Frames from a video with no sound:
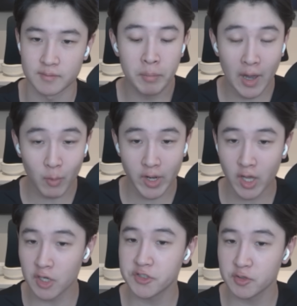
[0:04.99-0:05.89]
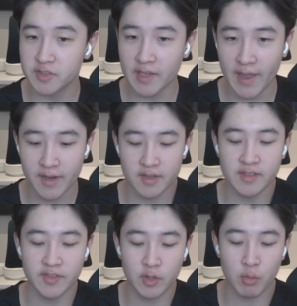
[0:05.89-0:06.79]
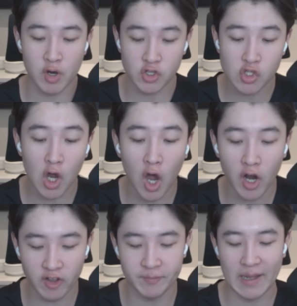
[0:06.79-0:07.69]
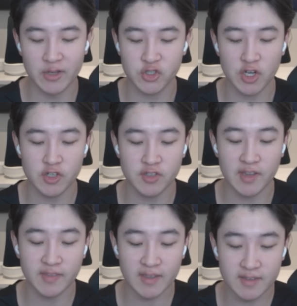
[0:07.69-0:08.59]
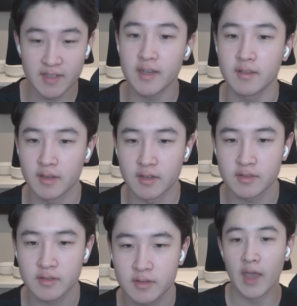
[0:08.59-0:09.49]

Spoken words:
But what I also said is that there were a ton of balance changes that they didn't list.